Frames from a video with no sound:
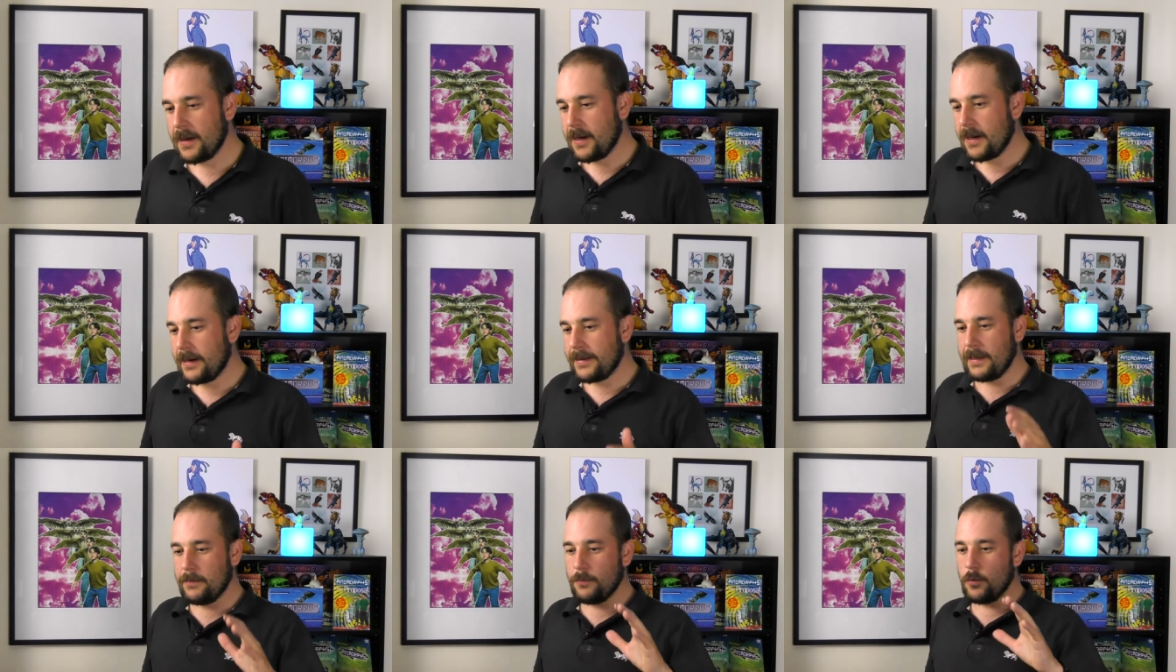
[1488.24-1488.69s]

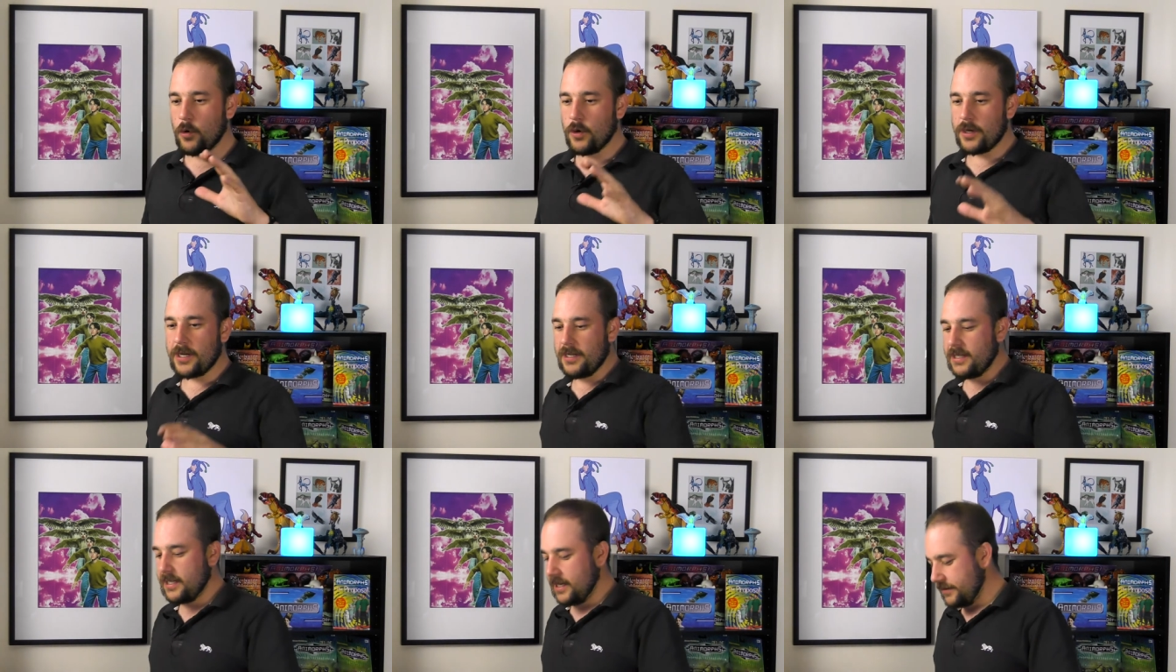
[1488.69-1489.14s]
and they're
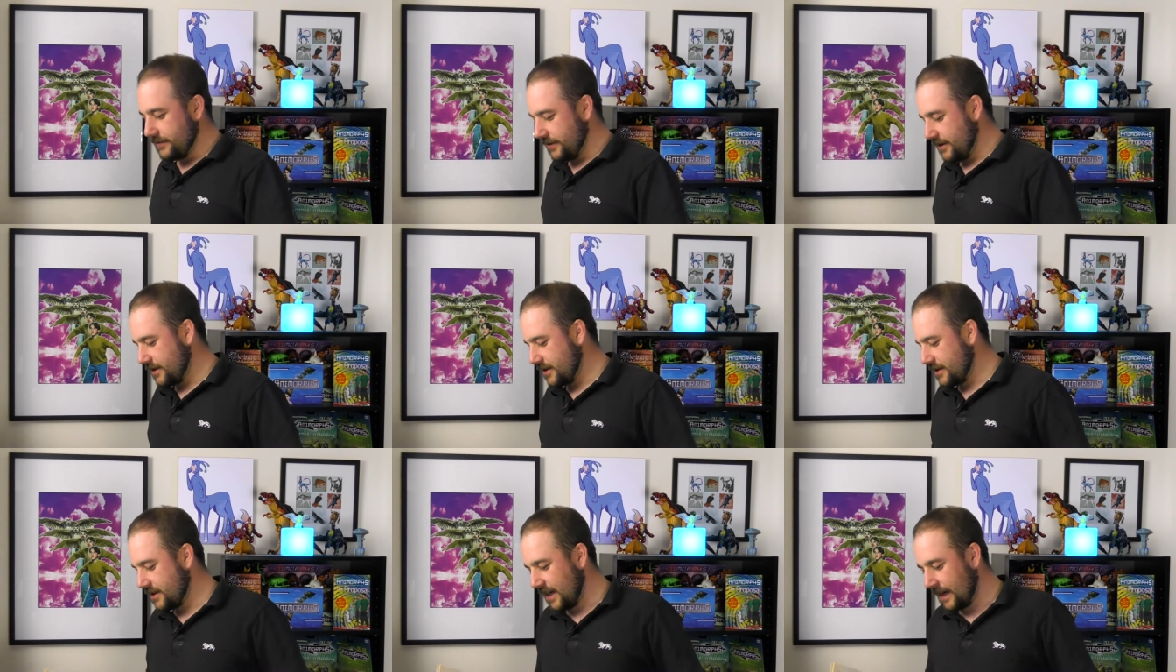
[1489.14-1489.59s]
walking down
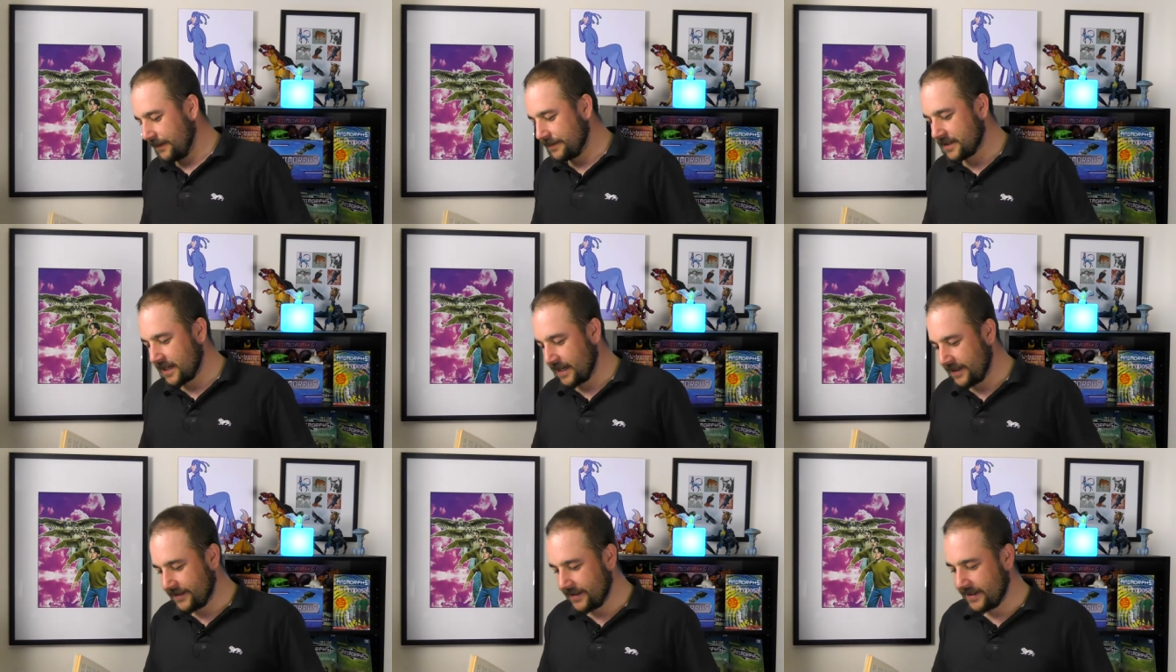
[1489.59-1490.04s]
these steps,
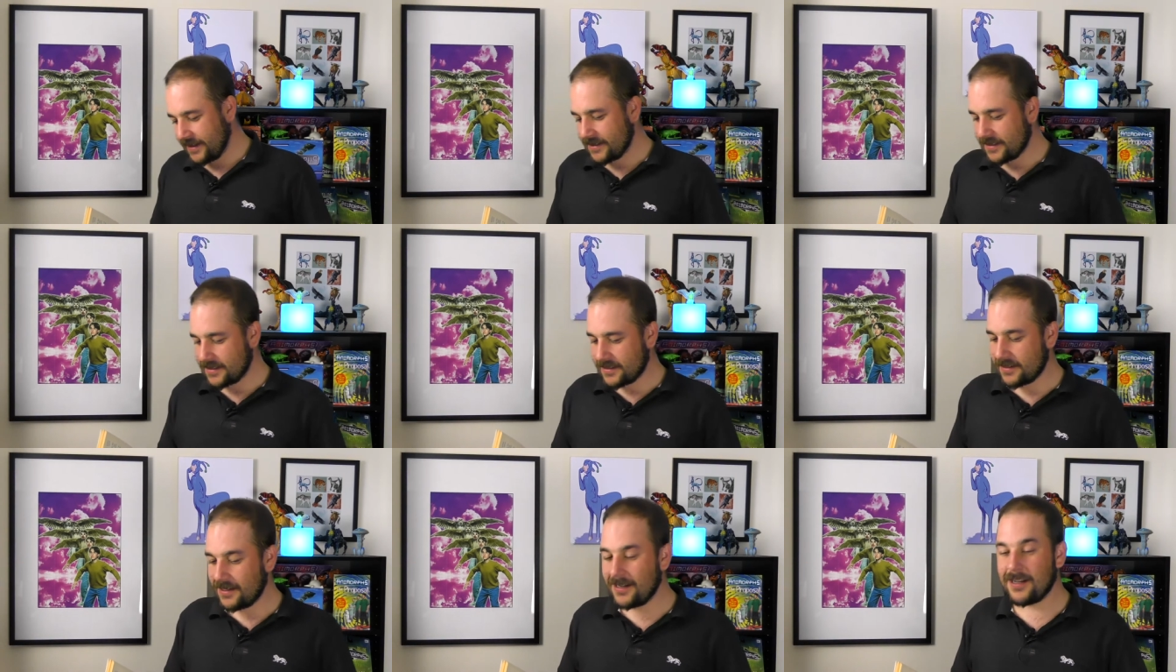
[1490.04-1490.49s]
and
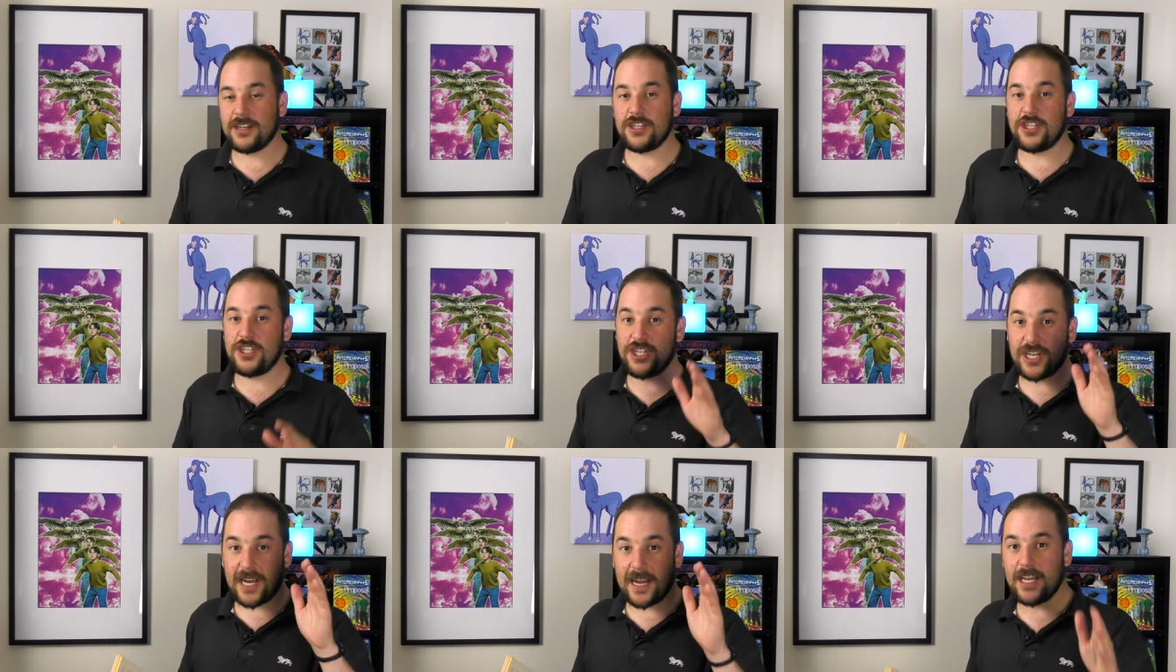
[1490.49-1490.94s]
there's a
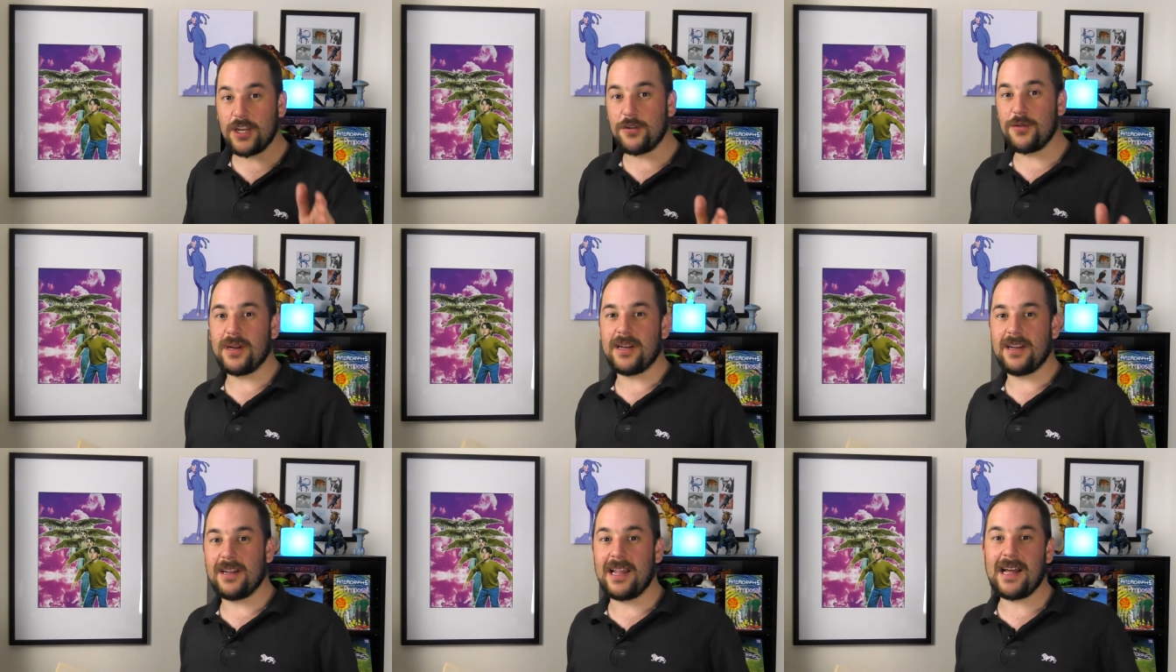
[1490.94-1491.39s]

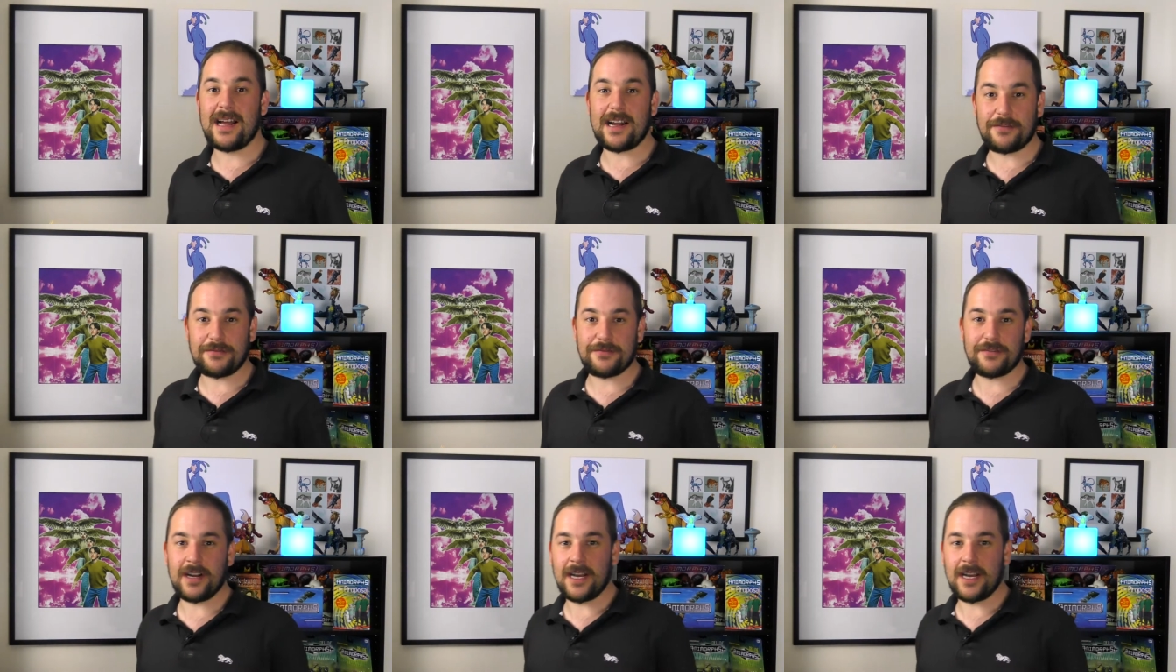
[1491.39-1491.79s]
genuine laugh.